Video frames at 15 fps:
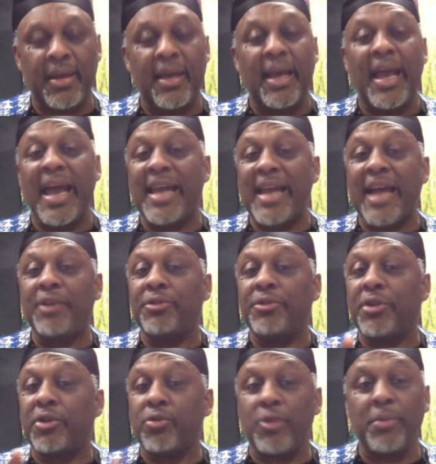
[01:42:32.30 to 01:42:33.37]
And I don't
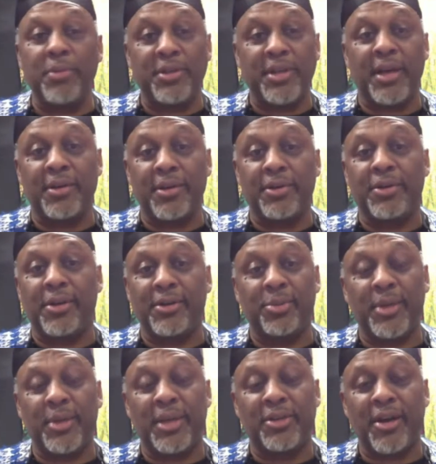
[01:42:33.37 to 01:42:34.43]
agree with Tucker Carlson
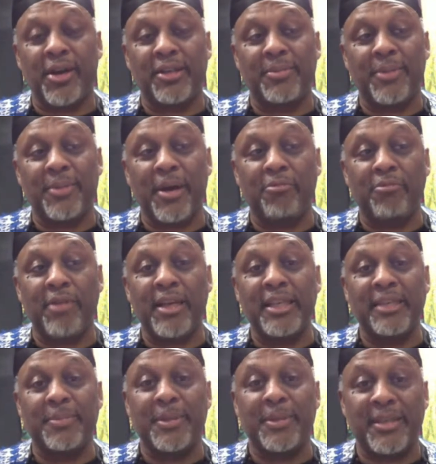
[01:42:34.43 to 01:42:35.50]
when he talks about
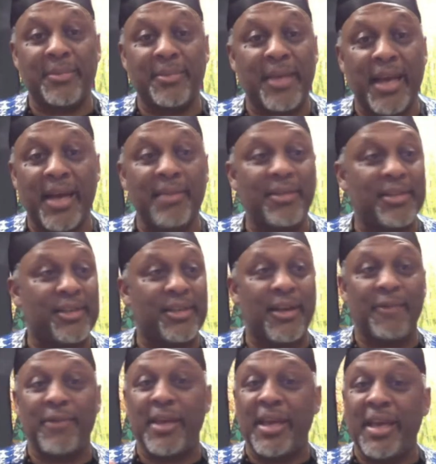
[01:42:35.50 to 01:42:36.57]
race, but some of the other stuff,
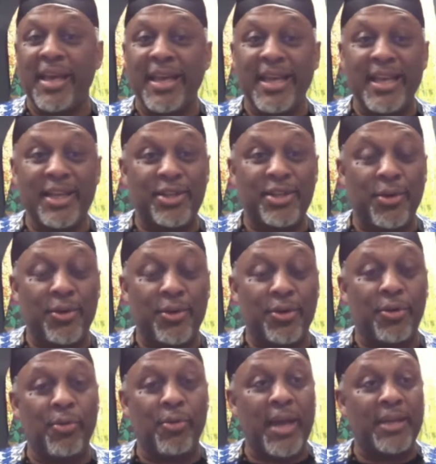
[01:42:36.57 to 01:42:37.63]
he's so
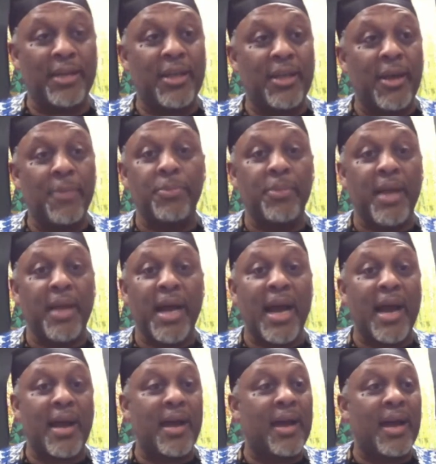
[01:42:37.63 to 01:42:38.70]
correct.
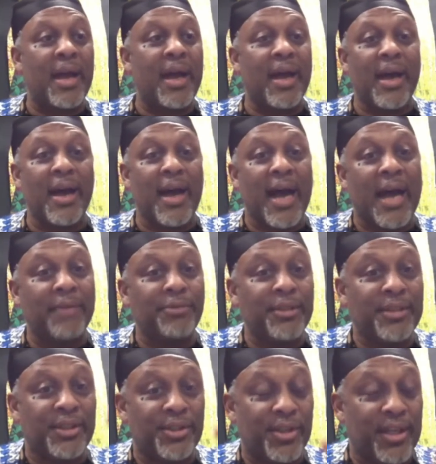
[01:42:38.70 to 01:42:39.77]
I
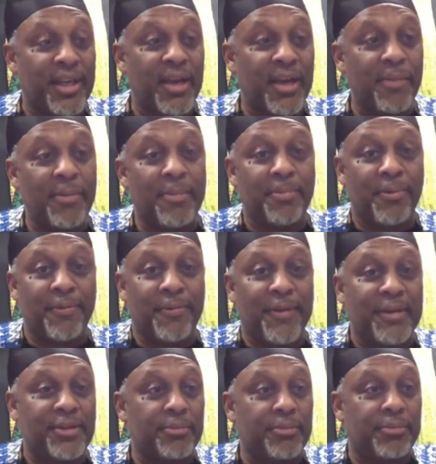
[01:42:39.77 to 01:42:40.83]
listen to him and
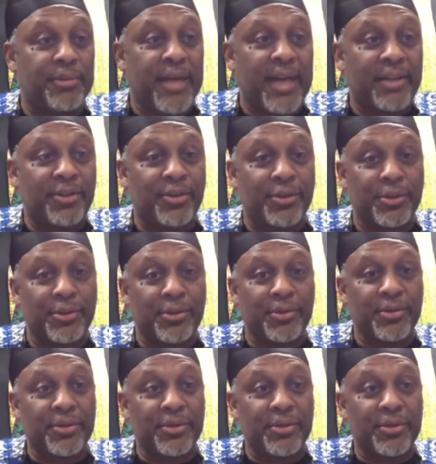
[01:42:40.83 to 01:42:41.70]
Professor Black Truth.